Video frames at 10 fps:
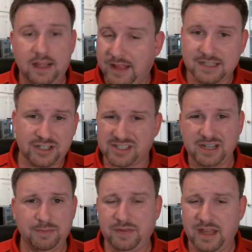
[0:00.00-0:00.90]
And that's just
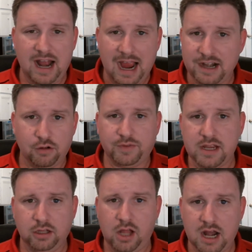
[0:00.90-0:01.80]
something that I don't
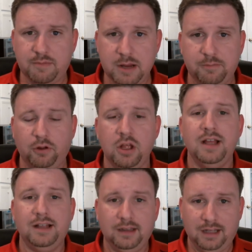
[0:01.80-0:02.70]
think a lot of people
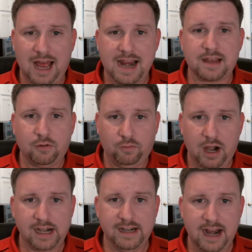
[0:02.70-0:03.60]
like
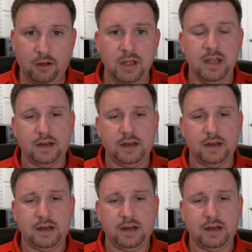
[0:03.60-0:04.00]
right now.